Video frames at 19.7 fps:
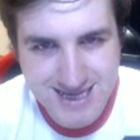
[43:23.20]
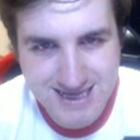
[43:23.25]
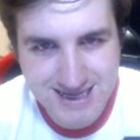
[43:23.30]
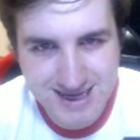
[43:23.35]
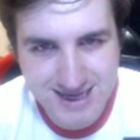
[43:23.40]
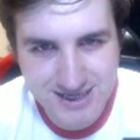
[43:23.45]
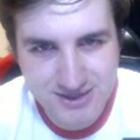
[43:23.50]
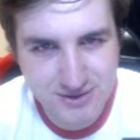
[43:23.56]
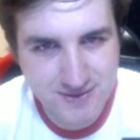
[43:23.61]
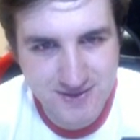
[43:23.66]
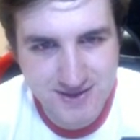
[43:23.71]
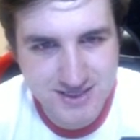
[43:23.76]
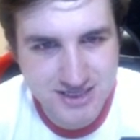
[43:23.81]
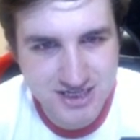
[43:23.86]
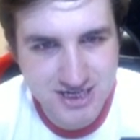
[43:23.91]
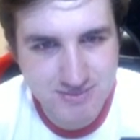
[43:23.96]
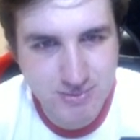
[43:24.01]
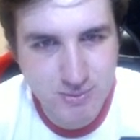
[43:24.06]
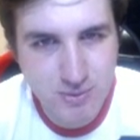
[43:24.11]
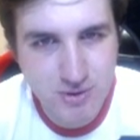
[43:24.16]
I don't think there's a
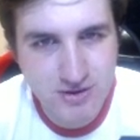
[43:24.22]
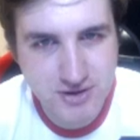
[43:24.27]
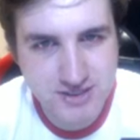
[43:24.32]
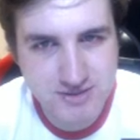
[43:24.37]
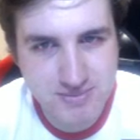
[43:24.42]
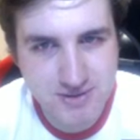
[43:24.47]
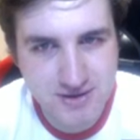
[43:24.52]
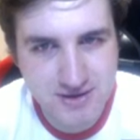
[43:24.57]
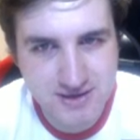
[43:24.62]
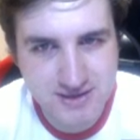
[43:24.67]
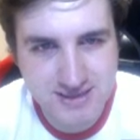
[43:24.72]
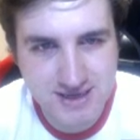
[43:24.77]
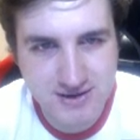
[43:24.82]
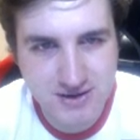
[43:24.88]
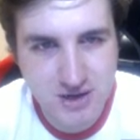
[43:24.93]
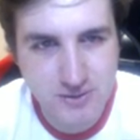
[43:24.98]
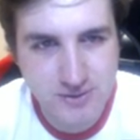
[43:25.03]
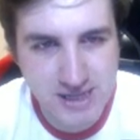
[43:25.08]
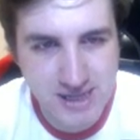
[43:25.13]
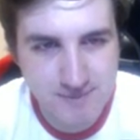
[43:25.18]
cheaper one, to be honest. I'll
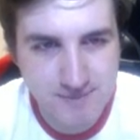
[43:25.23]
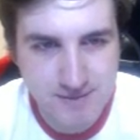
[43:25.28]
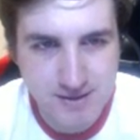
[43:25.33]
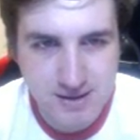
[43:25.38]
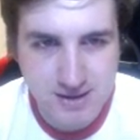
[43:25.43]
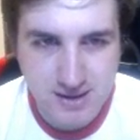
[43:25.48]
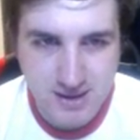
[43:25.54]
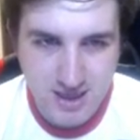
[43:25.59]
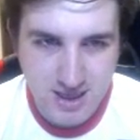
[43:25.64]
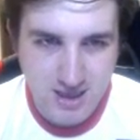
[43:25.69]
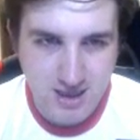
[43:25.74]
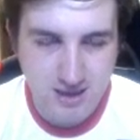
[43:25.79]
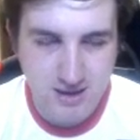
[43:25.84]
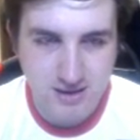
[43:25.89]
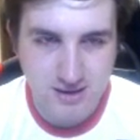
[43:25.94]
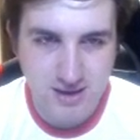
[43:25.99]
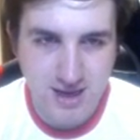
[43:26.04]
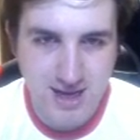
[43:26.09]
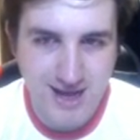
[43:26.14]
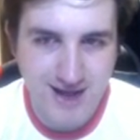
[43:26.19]
go with that.
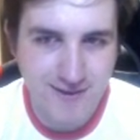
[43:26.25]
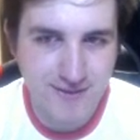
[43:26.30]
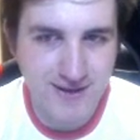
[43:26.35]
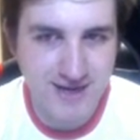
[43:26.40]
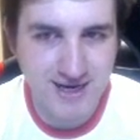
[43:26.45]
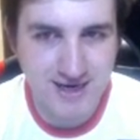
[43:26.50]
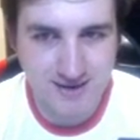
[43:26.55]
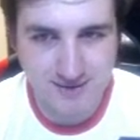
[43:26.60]
I think.